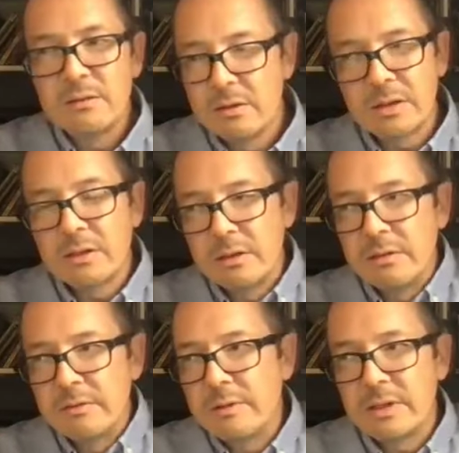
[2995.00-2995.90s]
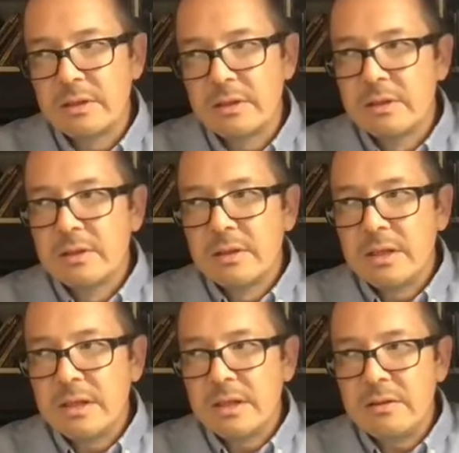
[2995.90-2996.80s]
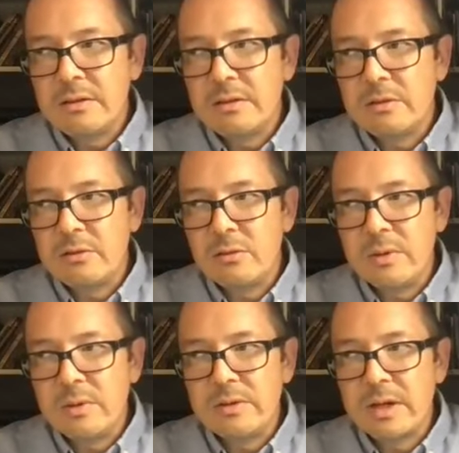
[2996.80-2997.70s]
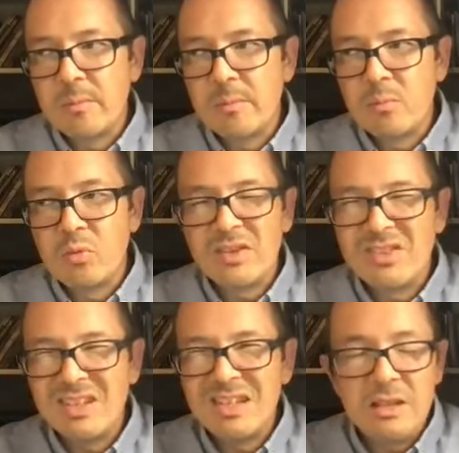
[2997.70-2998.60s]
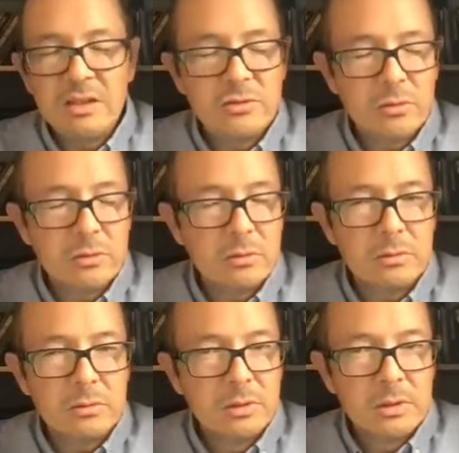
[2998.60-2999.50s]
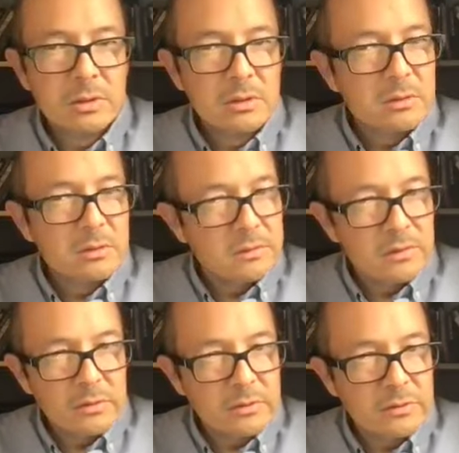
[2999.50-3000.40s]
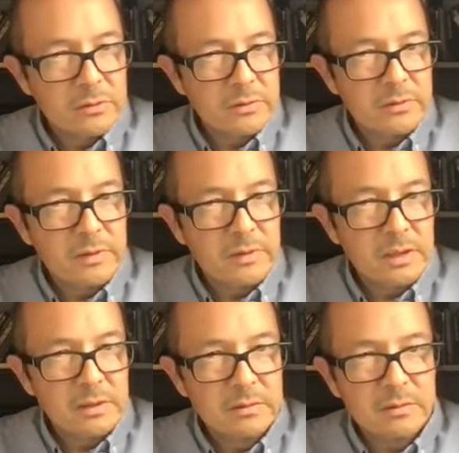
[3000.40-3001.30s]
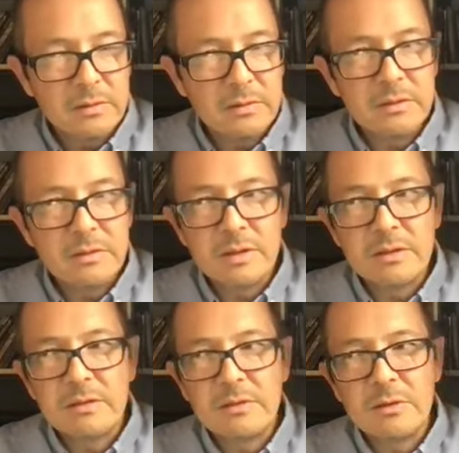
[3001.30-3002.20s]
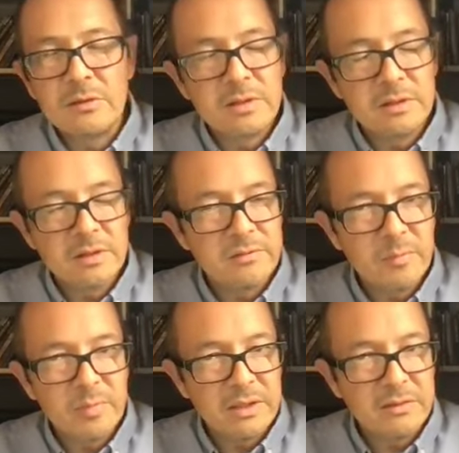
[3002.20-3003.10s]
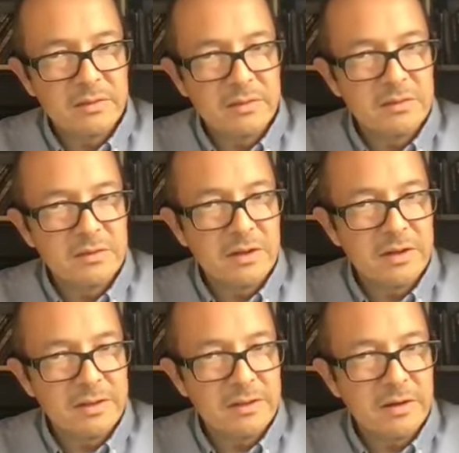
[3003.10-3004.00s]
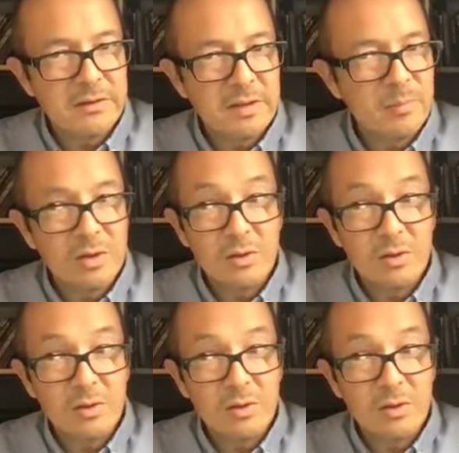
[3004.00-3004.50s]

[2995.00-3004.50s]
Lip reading: not a kind of like anything to do with prestige or those sorts of things. And those things have a place in society, I think,